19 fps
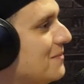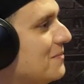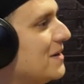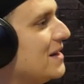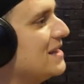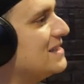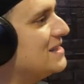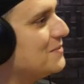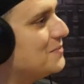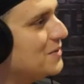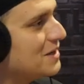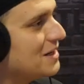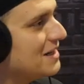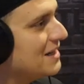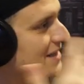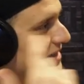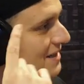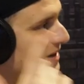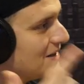But as he put it,
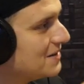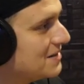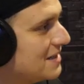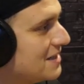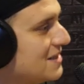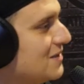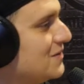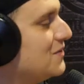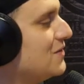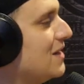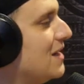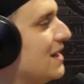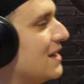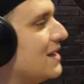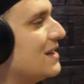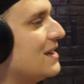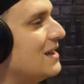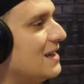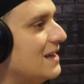in the context of
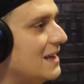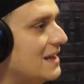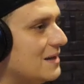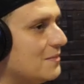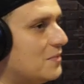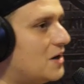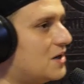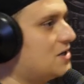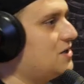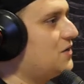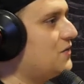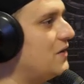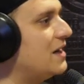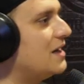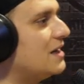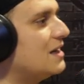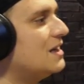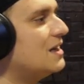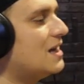in a boxing
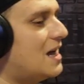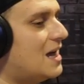ring,